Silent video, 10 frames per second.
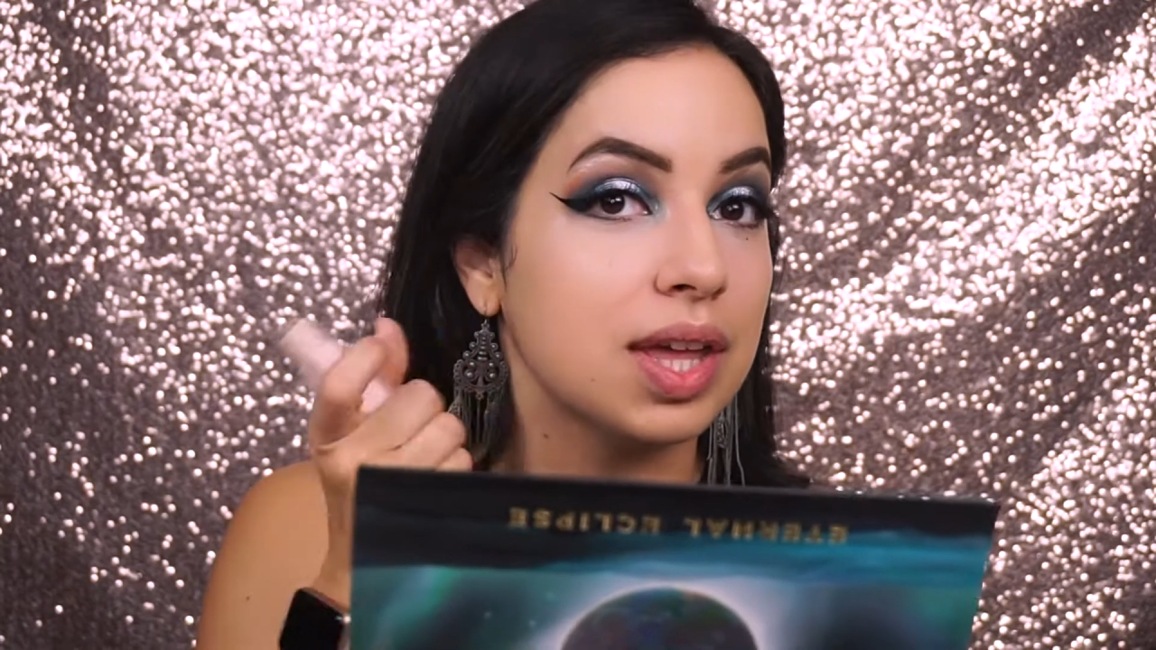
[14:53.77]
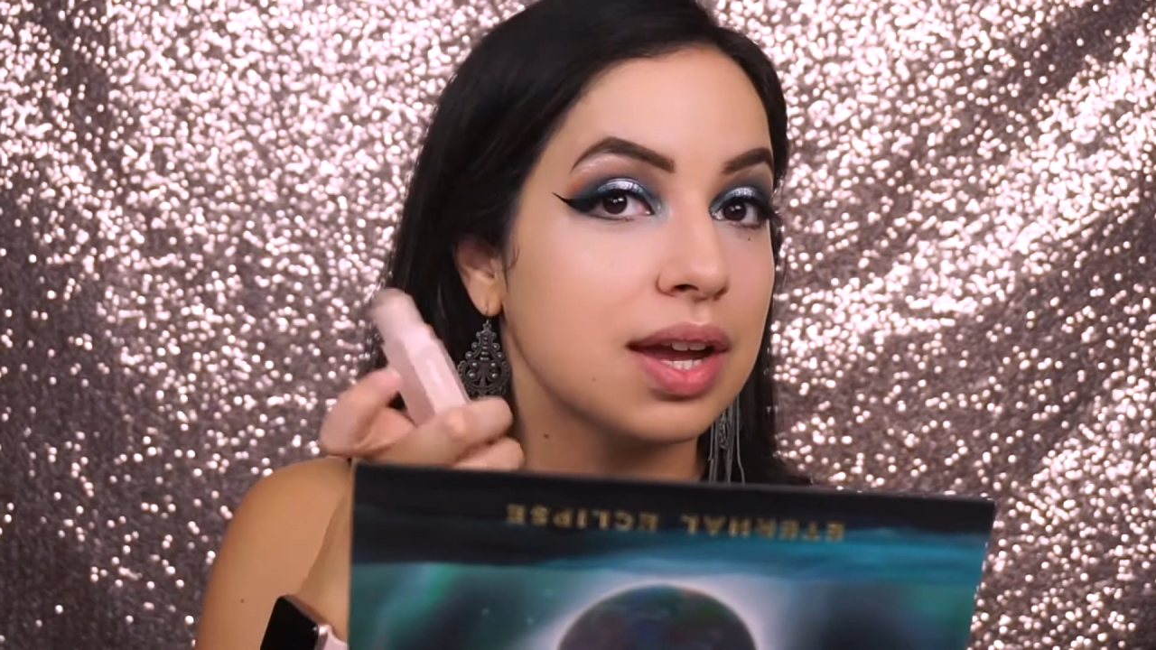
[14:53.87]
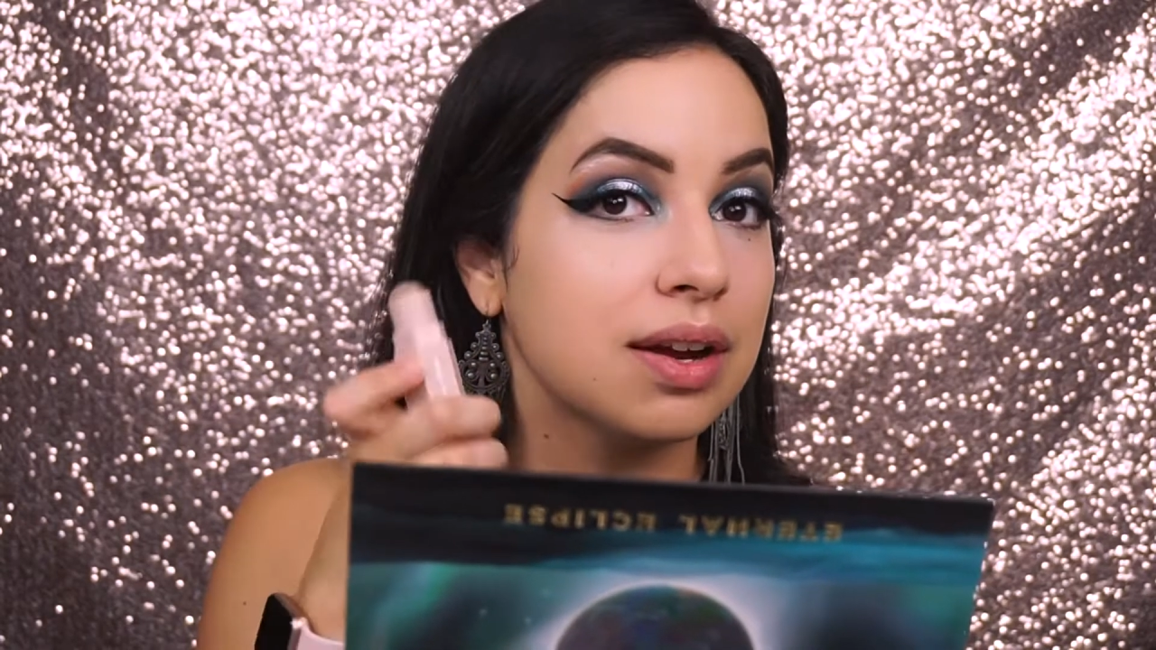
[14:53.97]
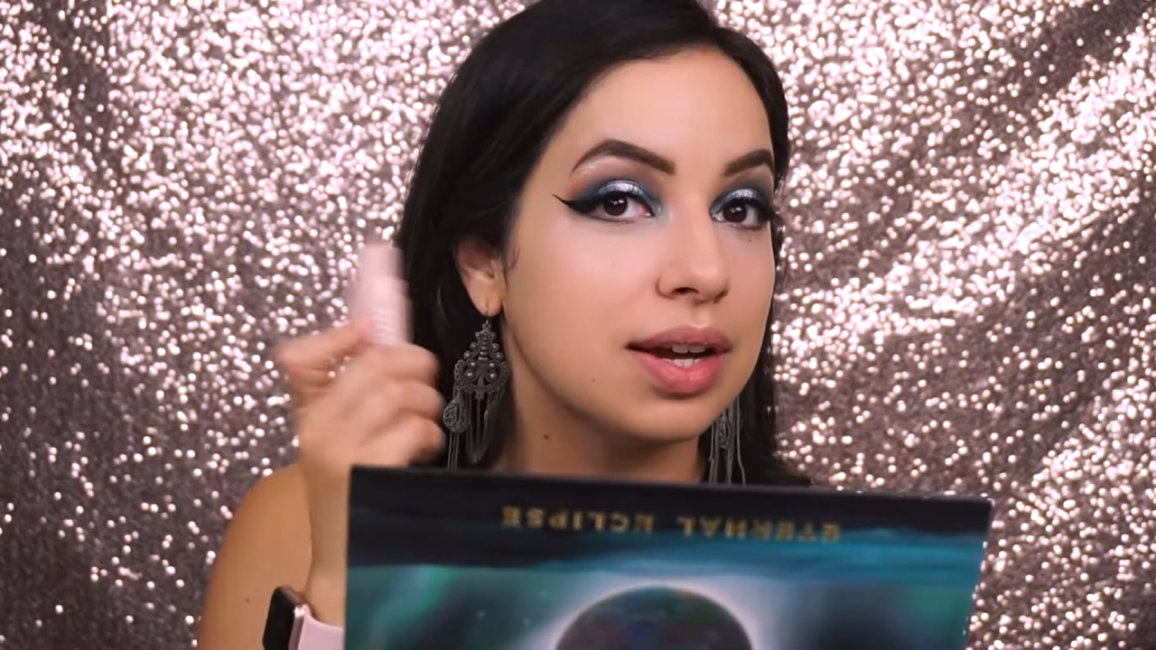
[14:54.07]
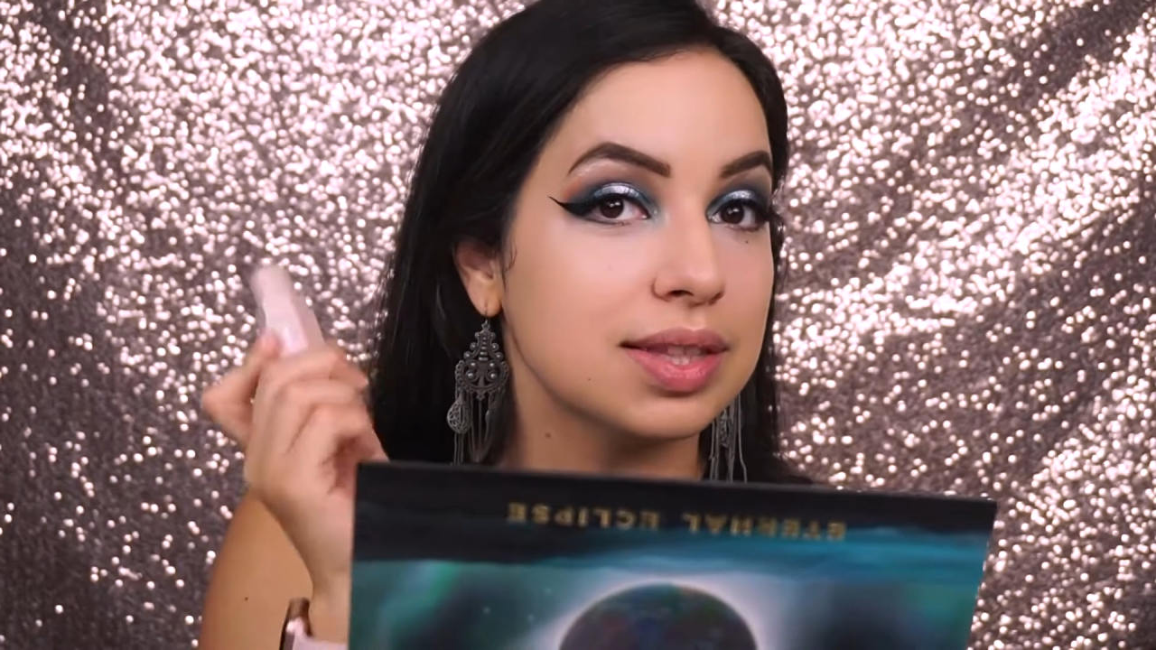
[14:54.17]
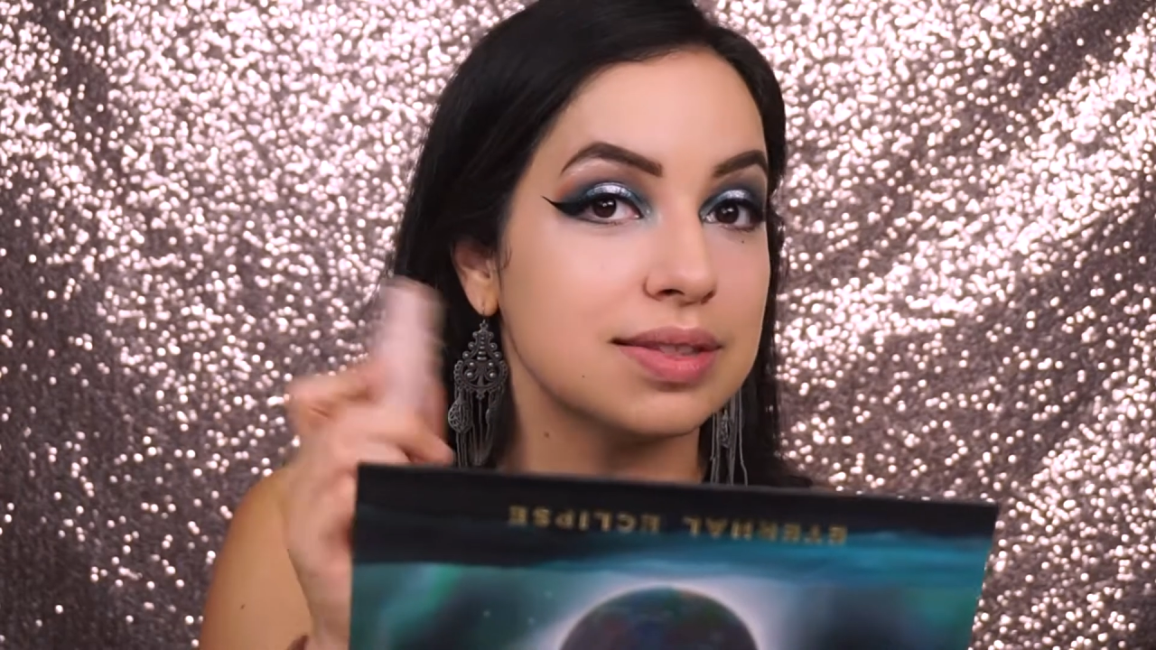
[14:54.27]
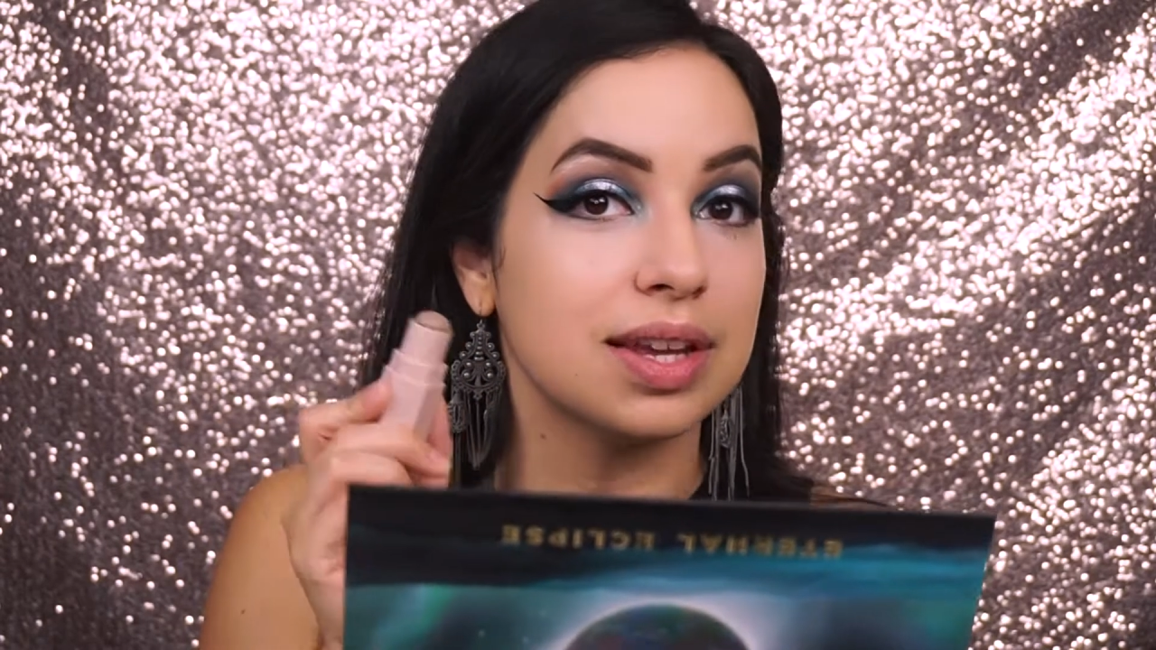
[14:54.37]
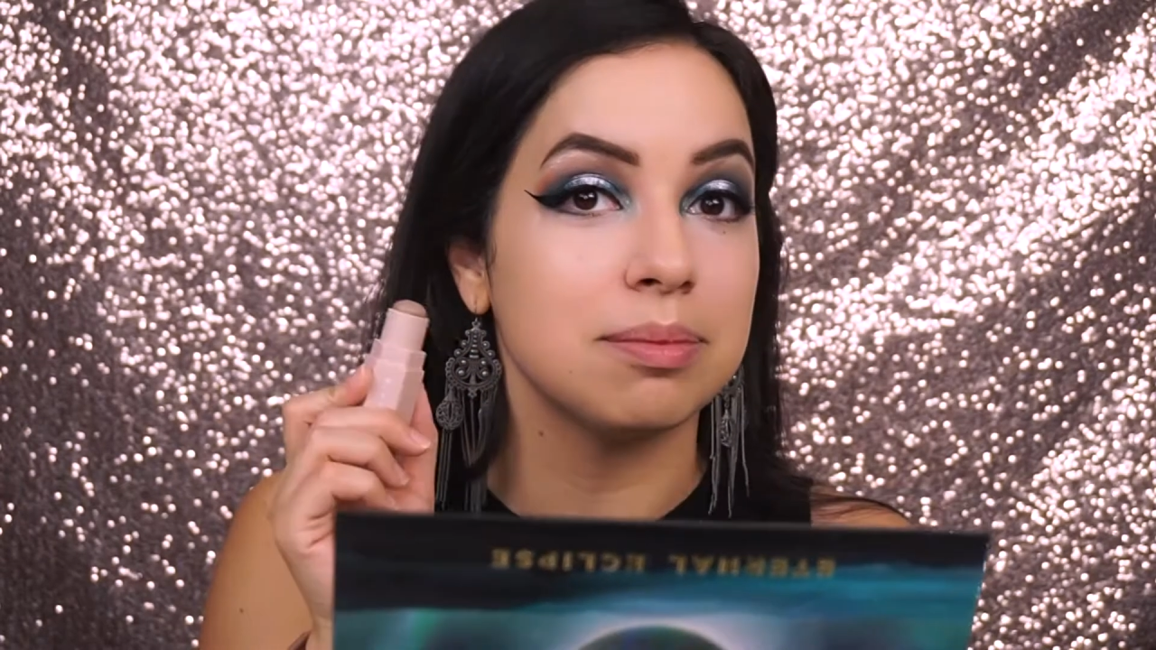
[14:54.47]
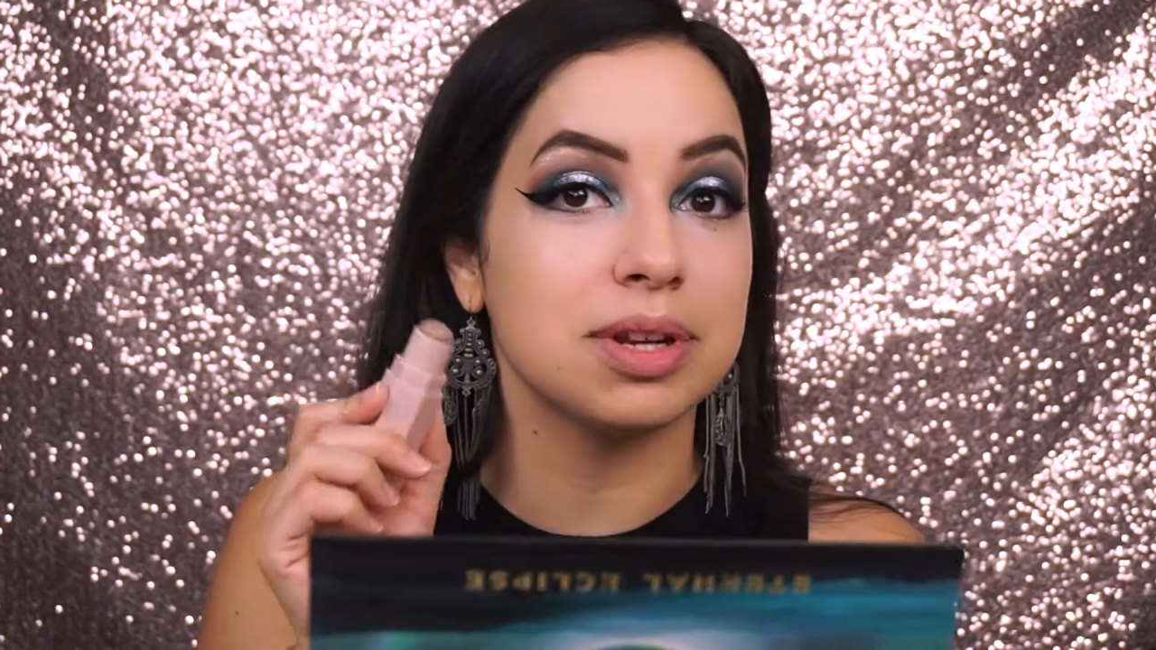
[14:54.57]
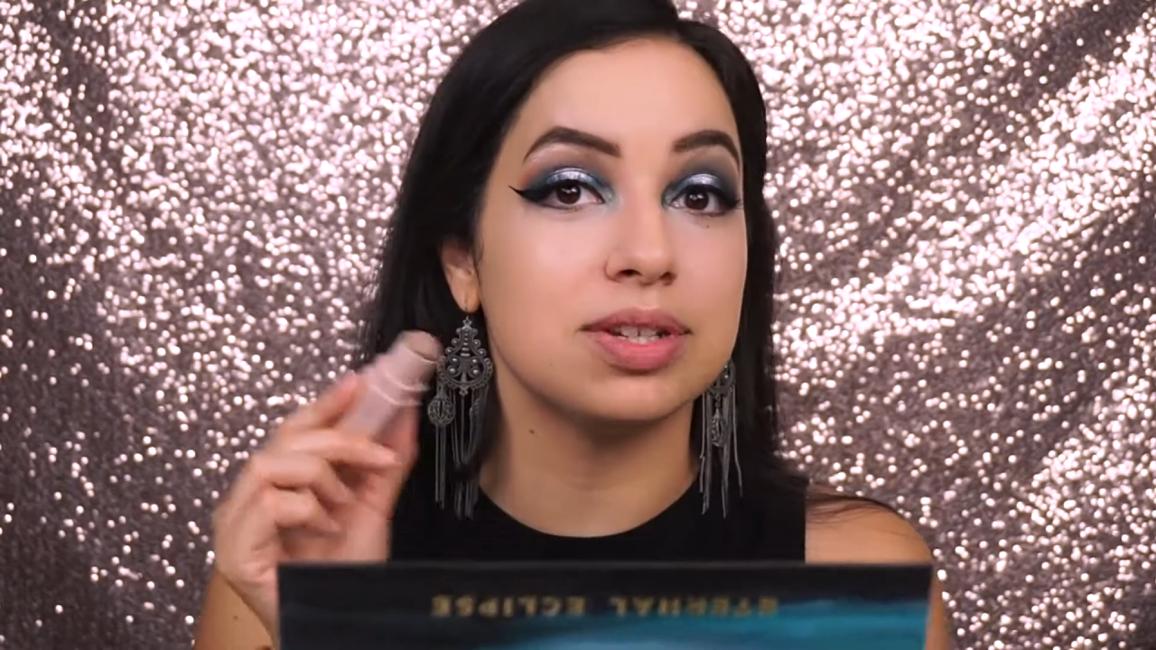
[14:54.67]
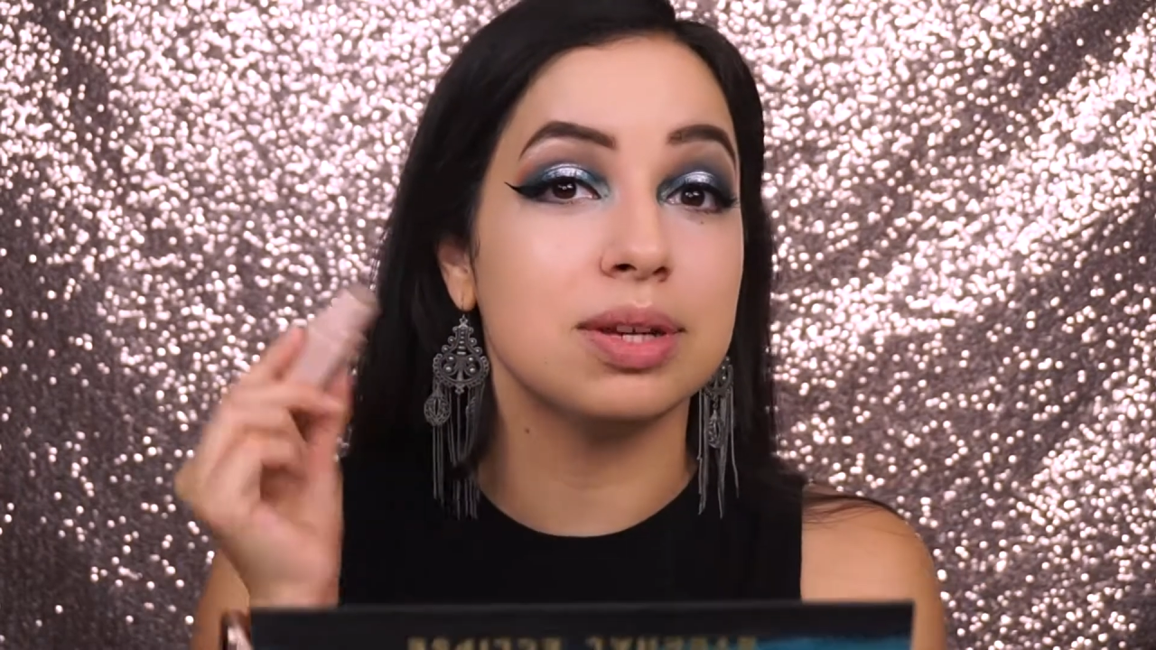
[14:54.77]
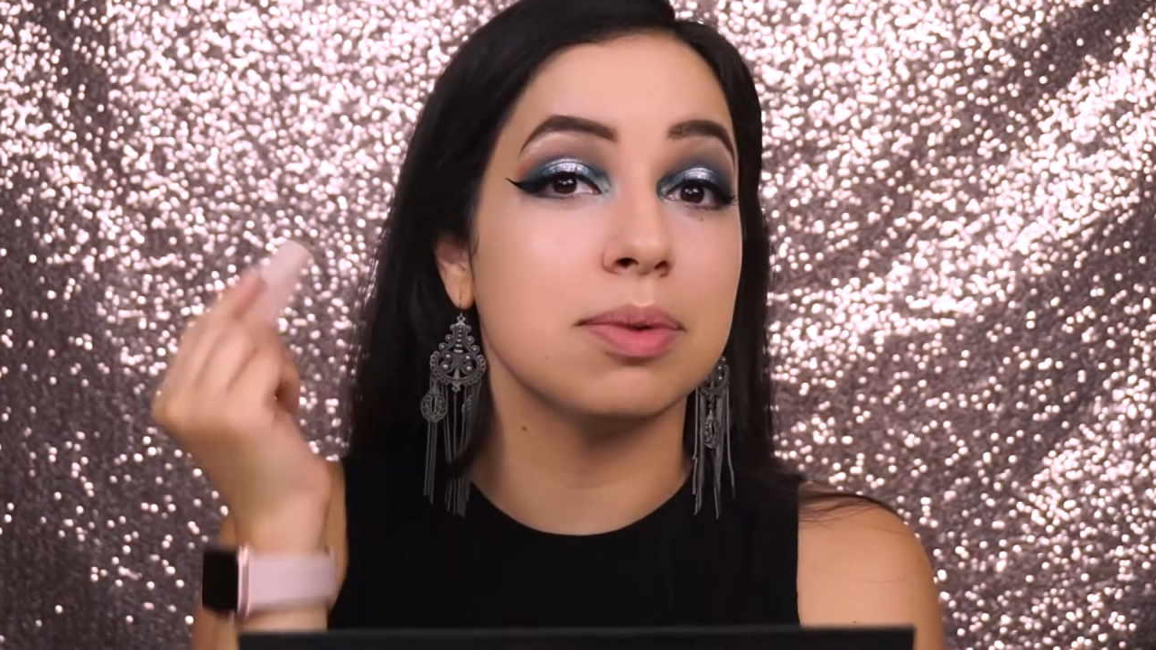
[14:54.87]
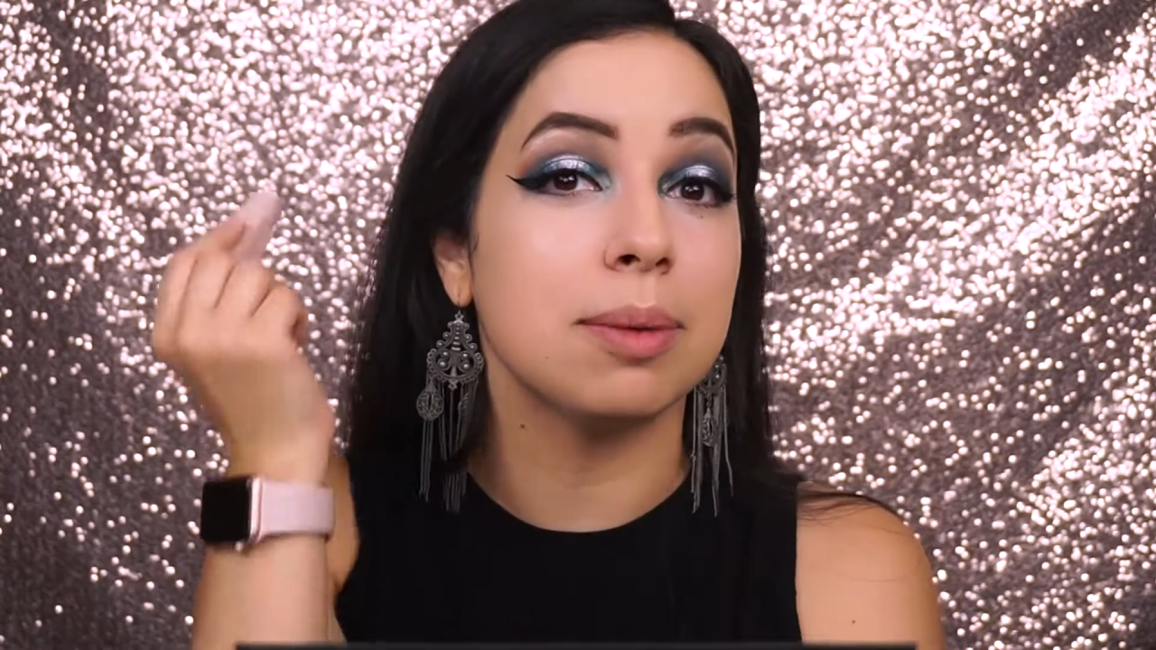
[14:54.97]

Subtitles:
there on the side of my cheek,